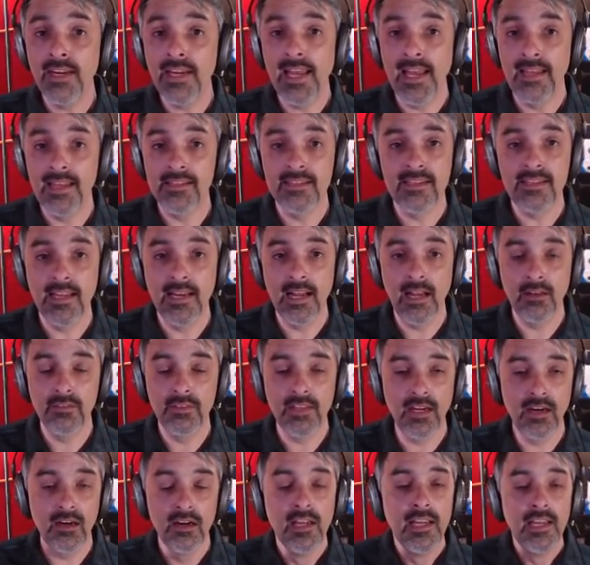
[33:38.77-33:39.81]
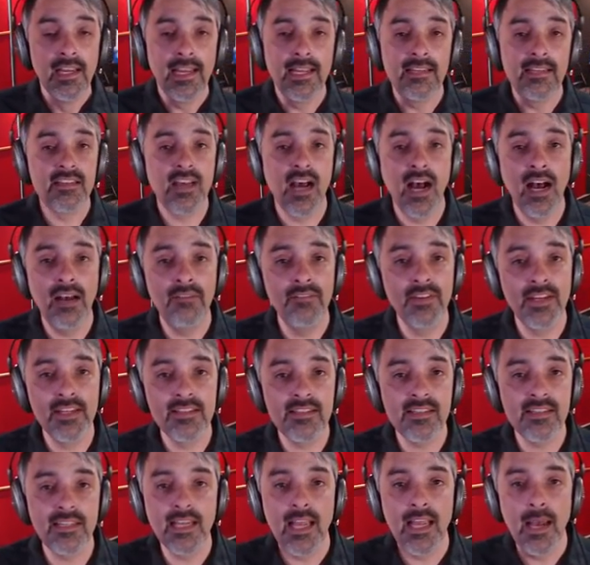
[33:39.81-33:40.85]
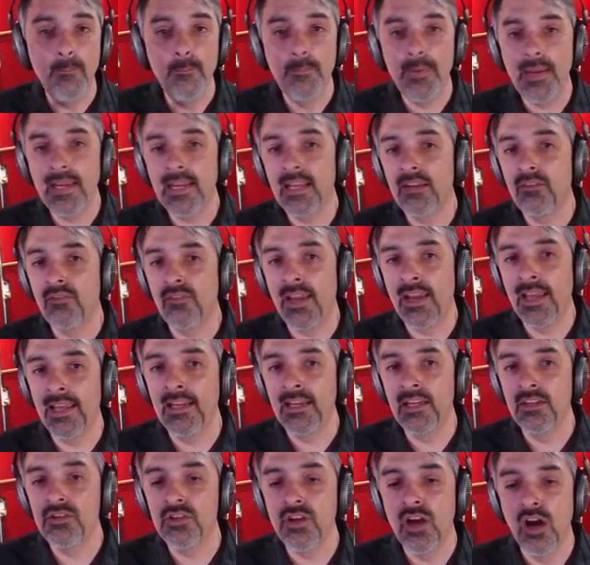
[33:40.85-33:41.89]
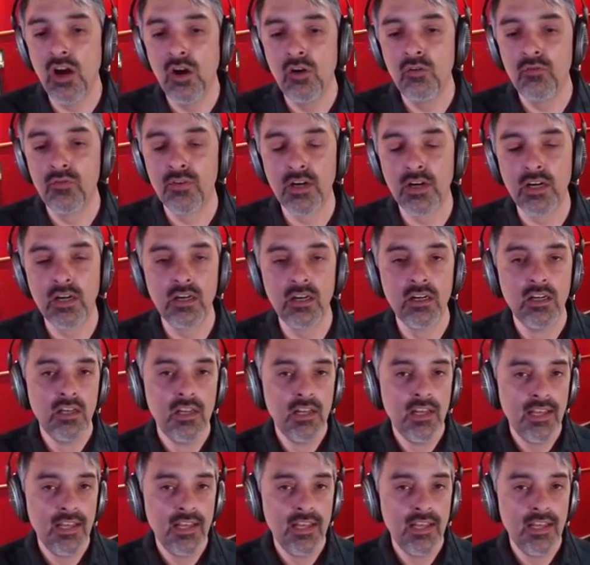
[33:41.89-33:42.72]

headset out there. It's obviously a big advantage over